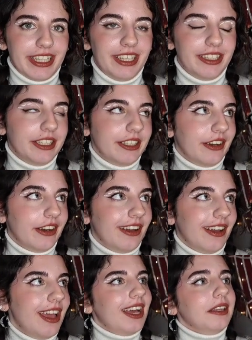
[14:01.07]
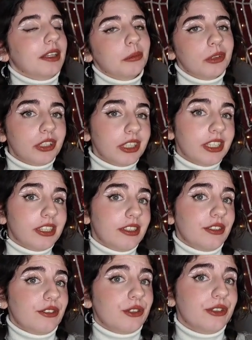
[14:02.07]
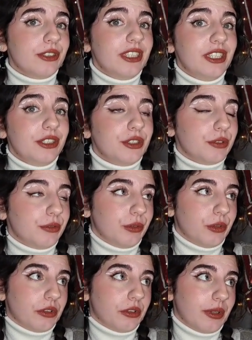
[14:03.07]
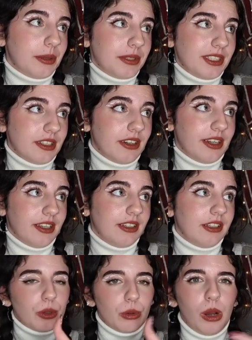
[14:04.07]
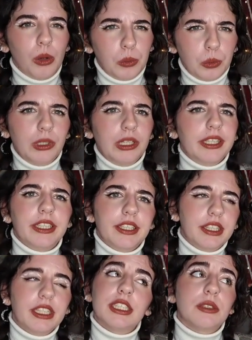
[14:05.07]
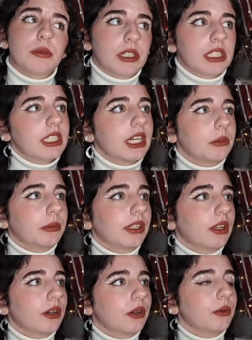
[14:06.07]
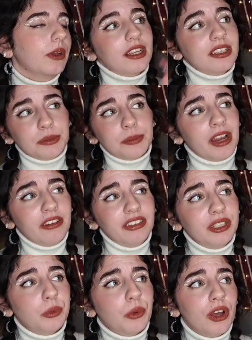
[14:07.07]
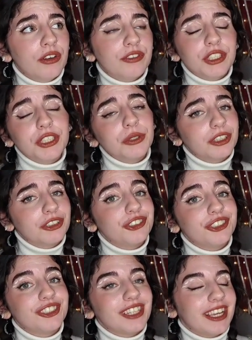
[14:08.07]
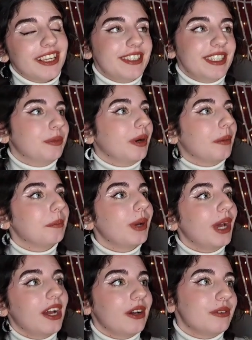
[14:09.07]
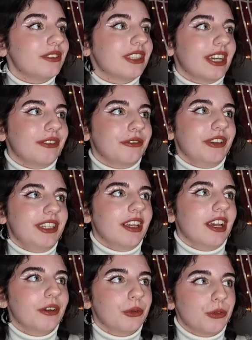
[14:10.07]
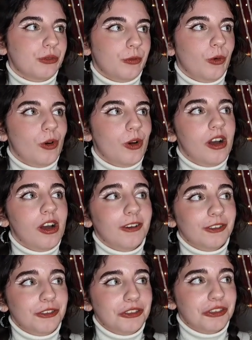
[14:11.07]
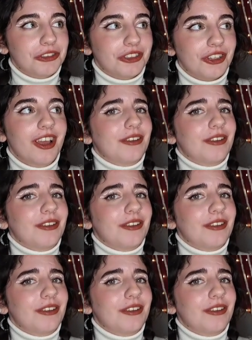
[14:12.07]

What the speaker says: Calendar. And I'm looking at this on the Sephora website, so I will link this one down below. It's apparently worth £281 and retails for £145.